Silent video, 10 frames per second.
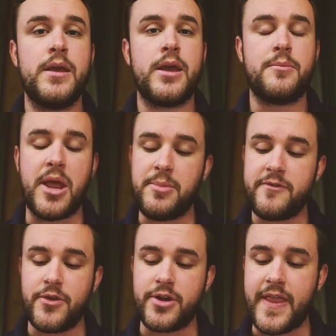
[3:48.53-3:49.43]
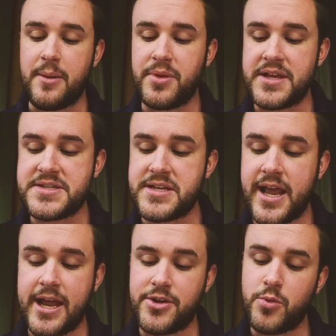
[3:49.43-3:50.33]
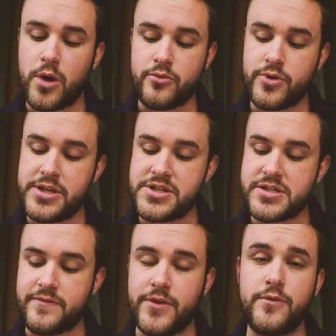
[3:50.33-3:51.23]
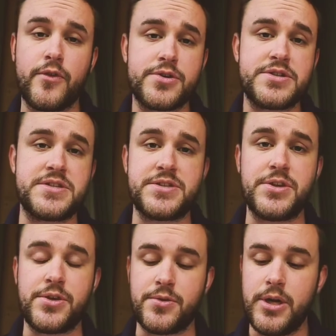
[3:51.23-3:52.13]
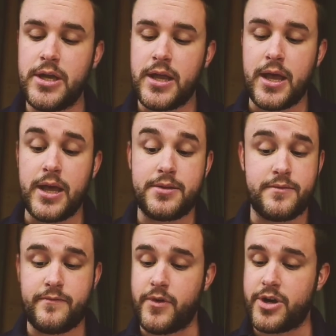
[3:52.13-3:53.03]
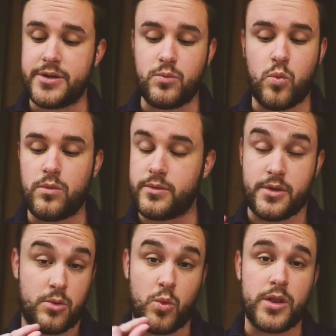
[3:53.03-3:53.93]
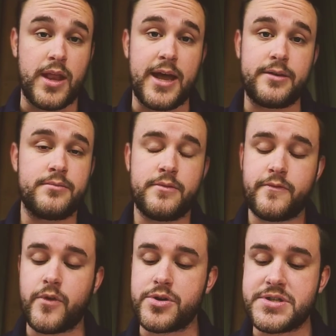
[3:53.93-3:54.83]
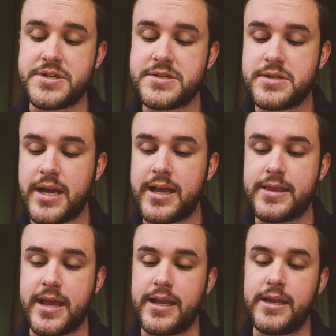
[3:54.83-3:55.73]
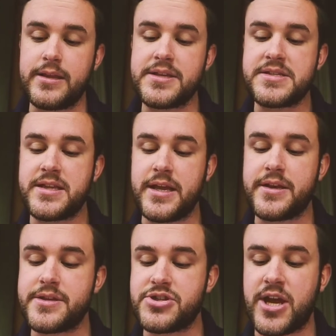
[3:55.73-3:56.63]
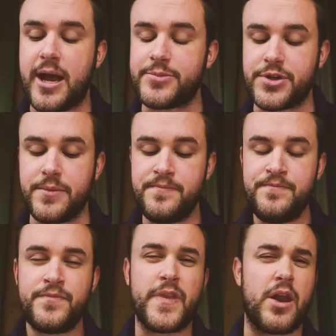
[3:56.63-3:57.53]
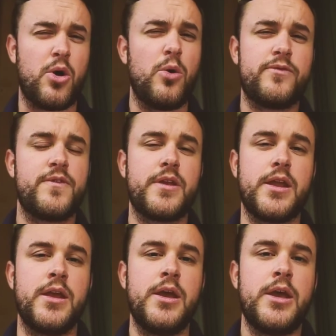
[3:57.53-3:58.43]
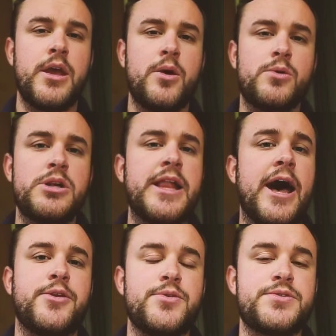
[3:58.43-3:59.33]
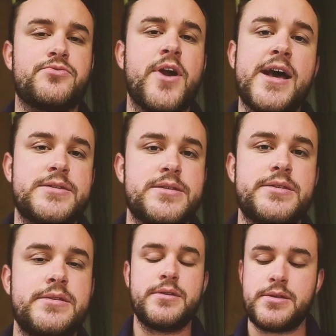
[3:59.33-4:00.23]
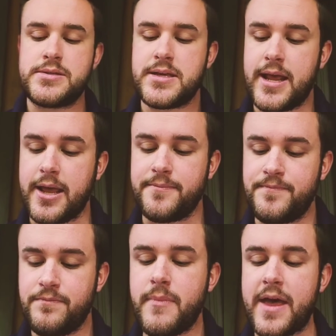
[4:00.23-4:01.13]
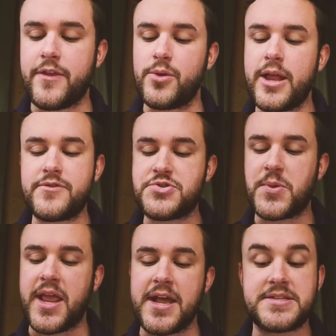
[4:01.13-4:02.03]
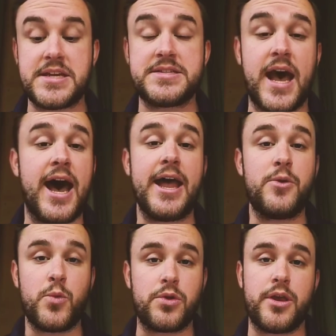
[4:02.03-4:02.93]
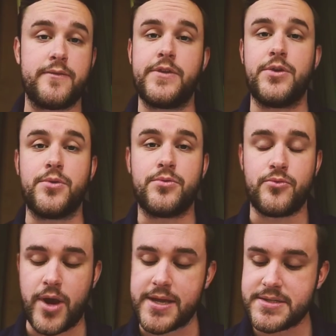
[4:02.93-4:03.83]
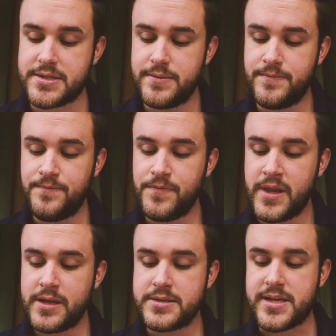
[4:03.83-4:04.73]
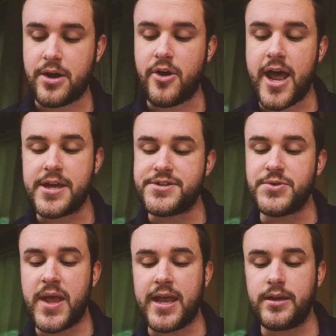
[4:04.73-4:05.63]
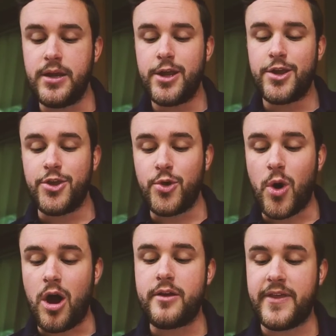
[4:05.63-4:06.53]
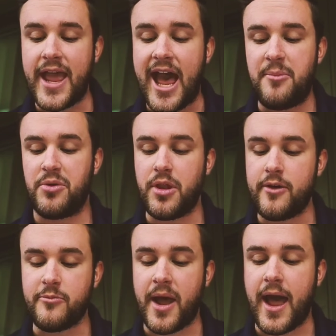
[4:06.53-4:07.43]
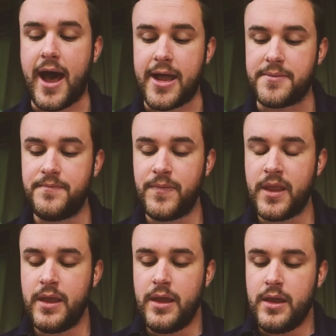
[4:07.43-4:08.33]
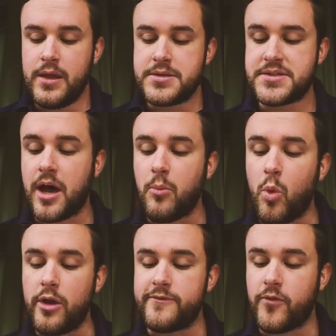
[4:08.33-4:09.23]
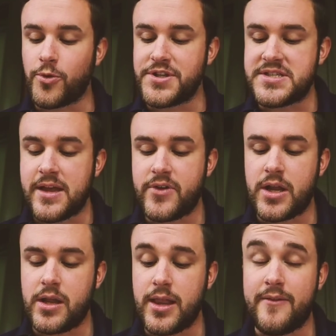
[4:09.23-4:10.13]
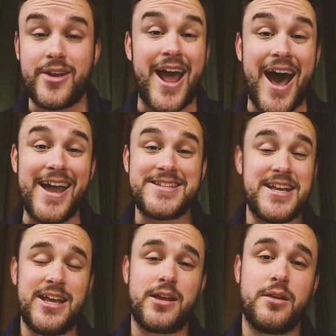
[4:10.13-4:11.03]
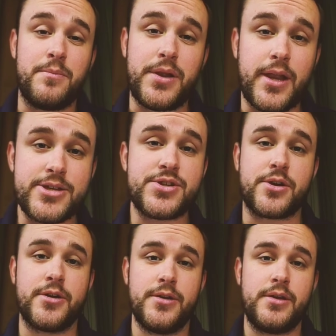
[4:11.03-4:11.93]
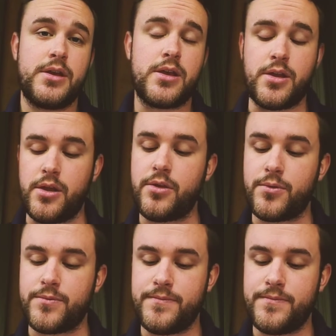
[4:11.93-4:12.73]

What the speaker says: And maybe if you're in that place today, I do want to read just a few verses to you. They're one-line verses that he lists at the end of this chapter that hopefully will allow you to rest today. Matthew 11:28 says, I will give you rest. Zechariah 2:8, you are the apple of my eye. Psalm 147:11, I take pleasure in you.